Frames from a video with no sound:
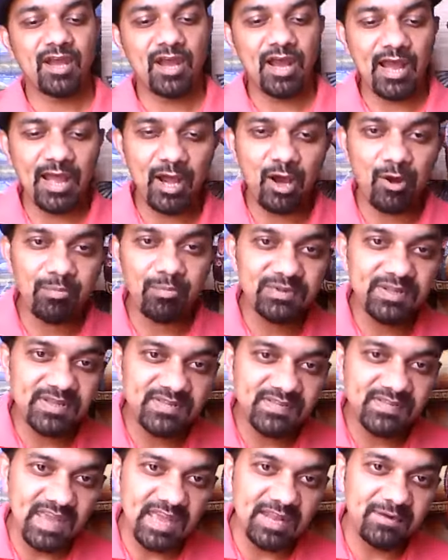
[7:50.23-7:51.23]
I hope
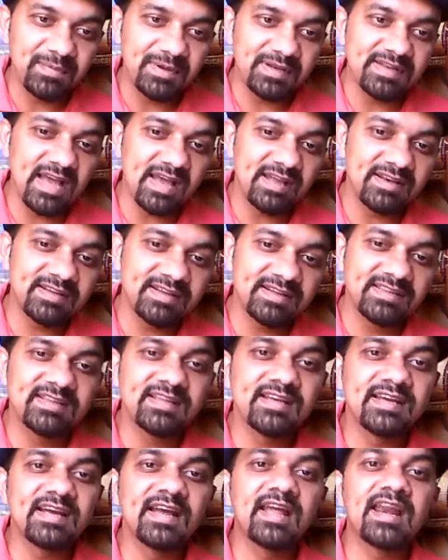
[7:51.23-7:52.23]
this can be done in
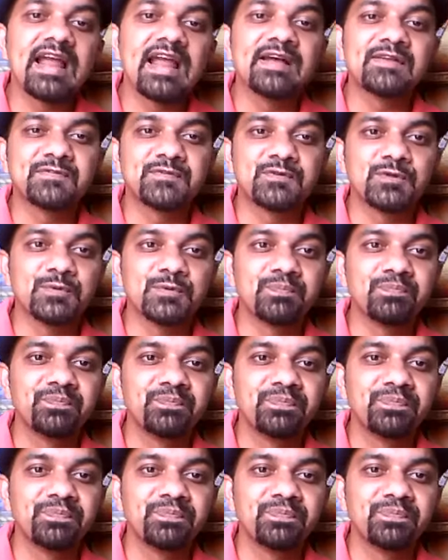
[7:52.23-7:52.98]
the classroom.